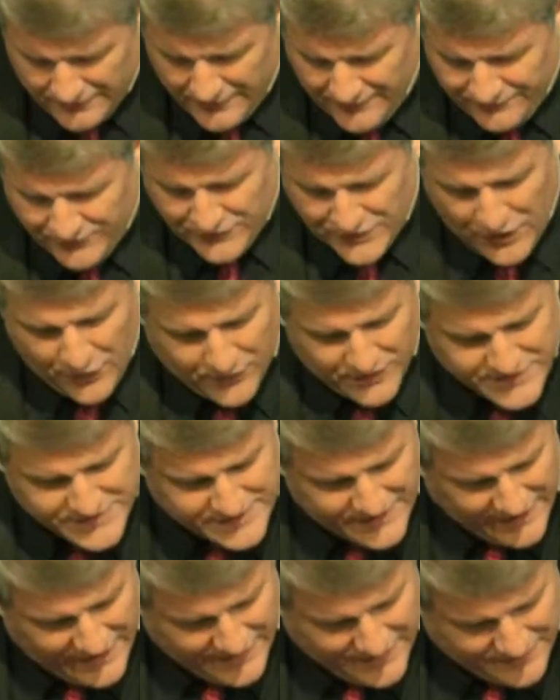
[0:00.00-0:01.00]
If you
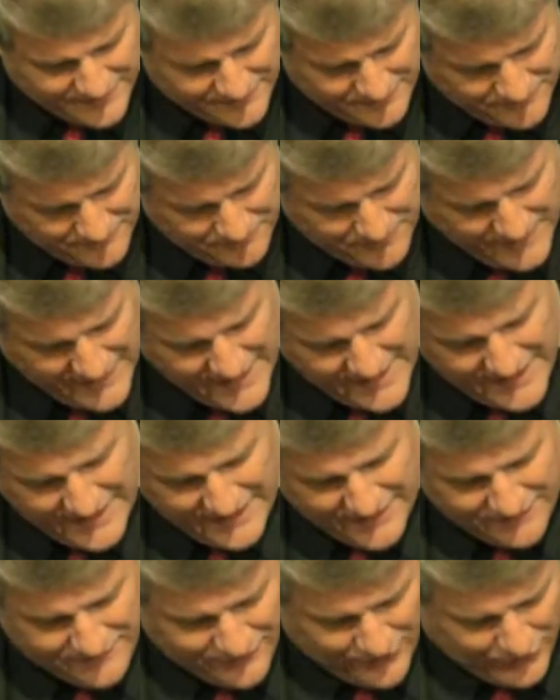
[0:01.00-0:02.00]
notice in beginning
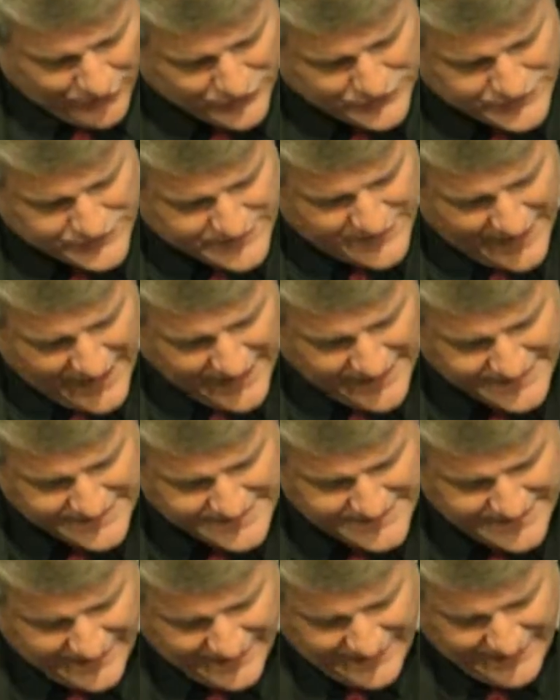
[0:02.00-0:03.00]
in verse
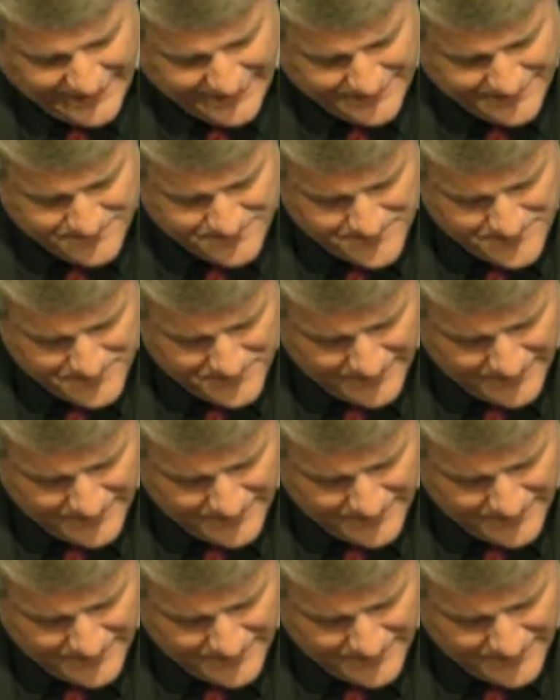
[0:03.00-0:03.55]
18,